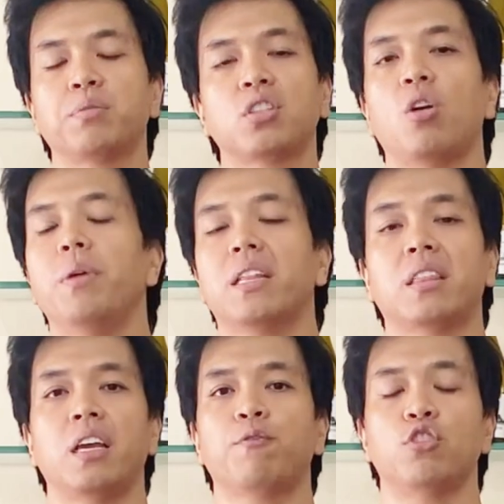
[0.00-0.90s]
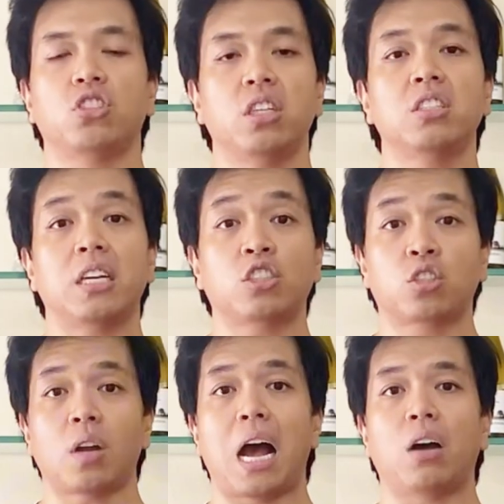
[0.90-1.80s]
so many things for
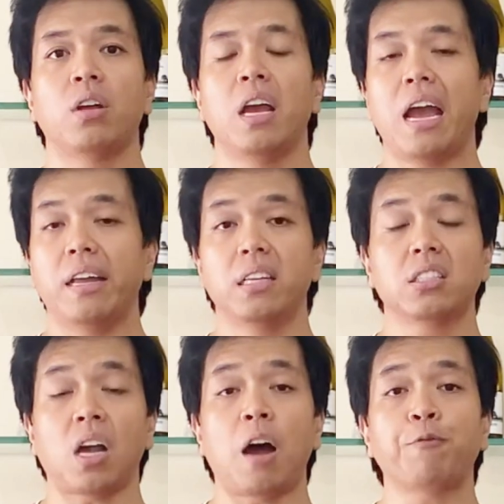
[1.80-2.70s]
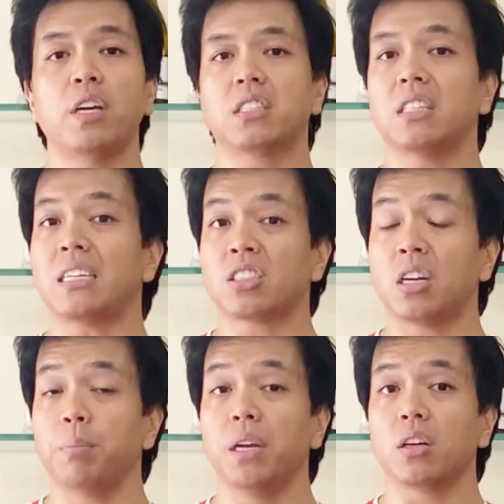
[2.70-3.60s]
cjstroud and this offense that's
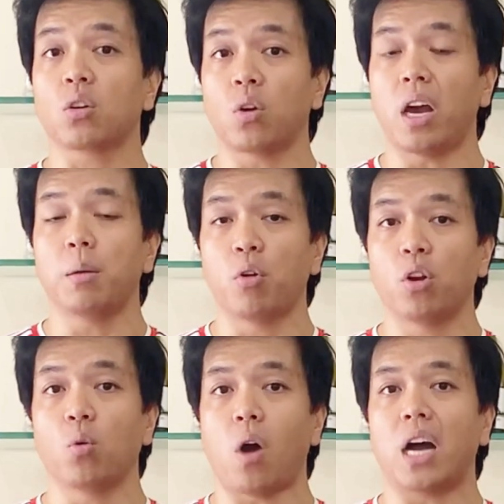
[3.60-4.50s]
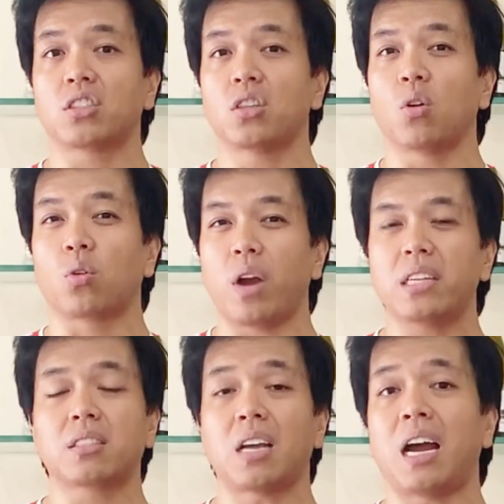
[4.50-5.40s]
going to be incredible to watch. So great
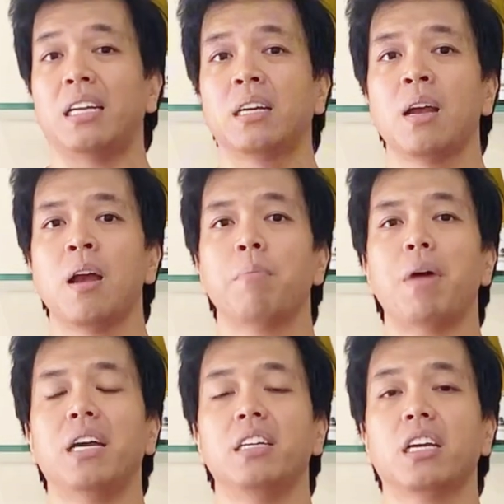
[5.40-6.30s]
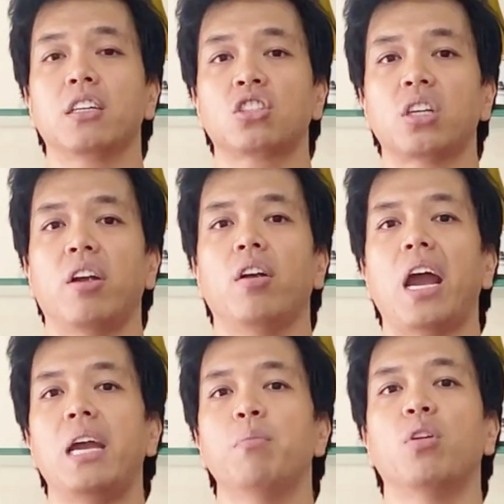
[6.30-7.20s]
signing by Nick Caserio,
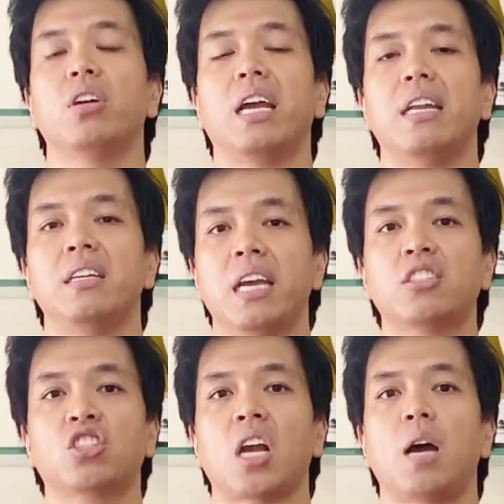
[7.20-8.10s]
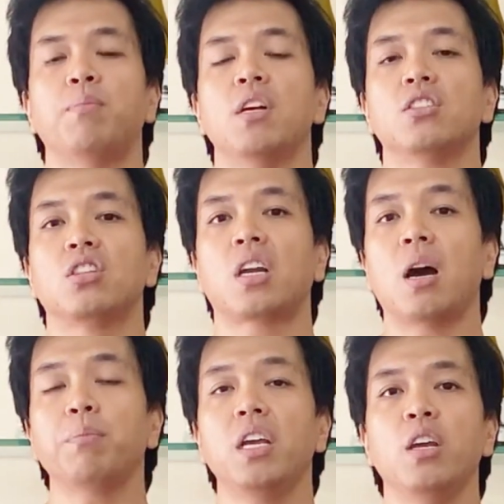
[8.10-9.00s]
able to get Nick Chubb to
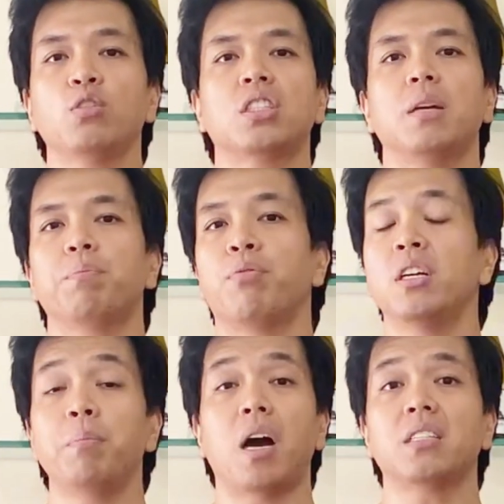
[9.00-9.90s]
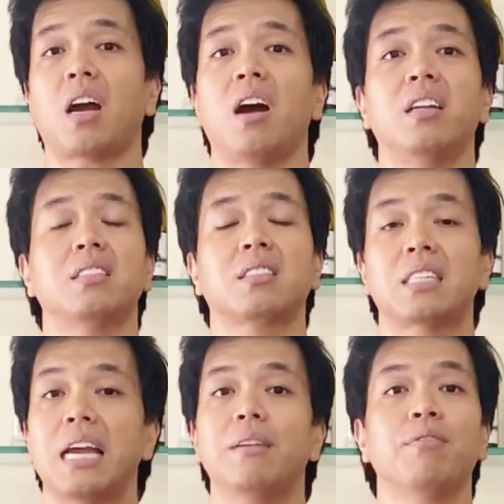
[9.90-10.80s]
come to Houston pretty much on an
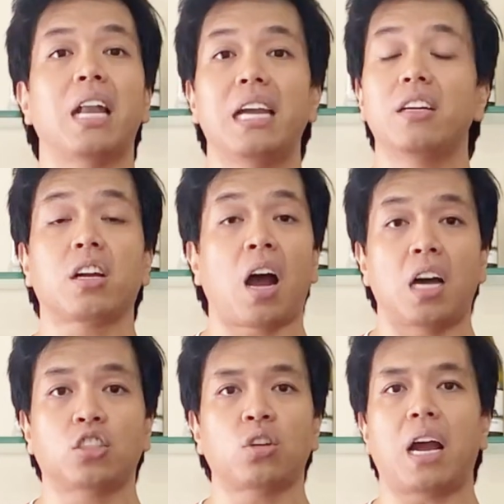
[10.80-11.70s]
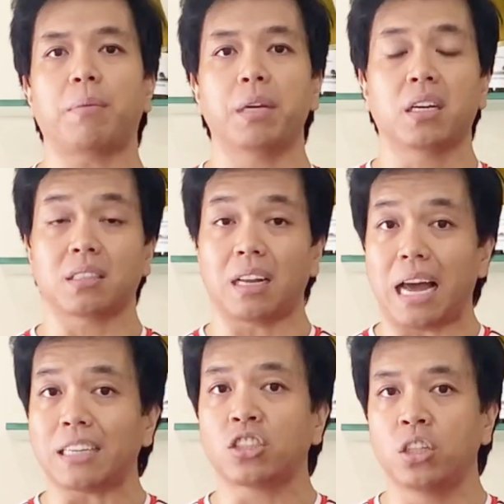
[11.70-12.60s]
insane-laden contract, because the
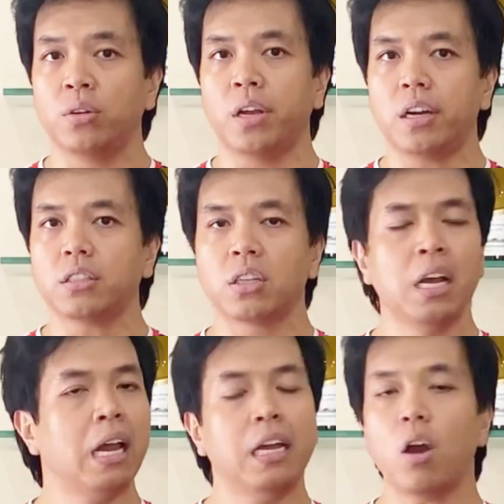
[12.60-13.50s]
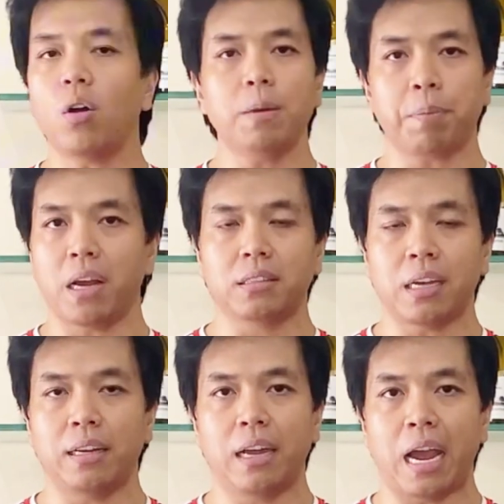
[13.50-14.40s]
last 2 years, he only played
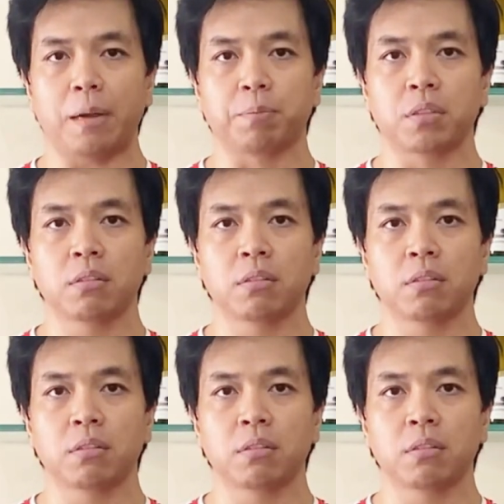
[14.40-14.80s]
10 games.